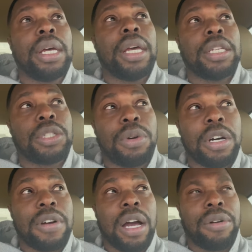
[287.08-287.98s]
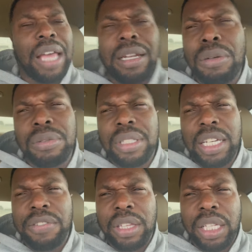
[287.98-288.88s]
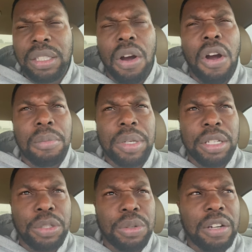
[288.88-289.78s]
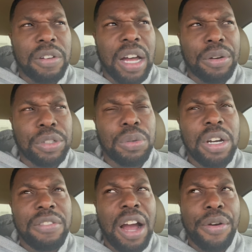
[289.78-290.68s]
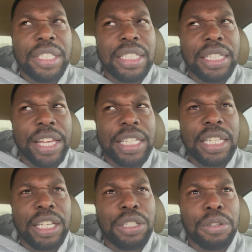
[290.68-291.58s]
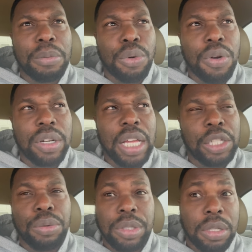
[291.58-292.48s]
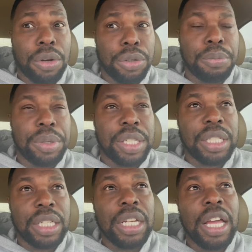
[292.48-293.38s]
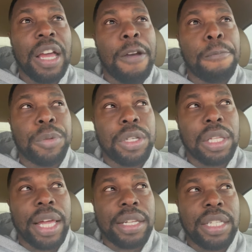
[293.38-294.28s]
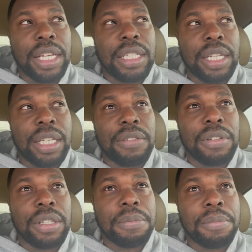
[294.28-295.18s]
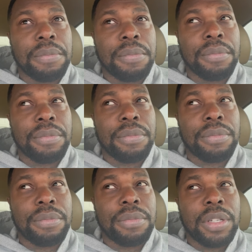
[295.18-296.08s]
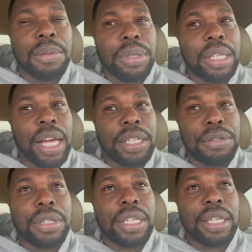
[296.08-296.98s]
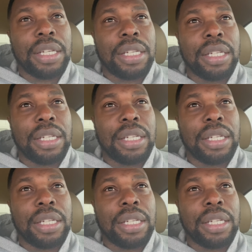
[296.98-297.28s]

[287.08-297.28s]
It's 12 hours. I don't even think the Army is 12 hours. 12 hours is like 6 in the morning that you would start to do PT till like 6 in the evening. But like you get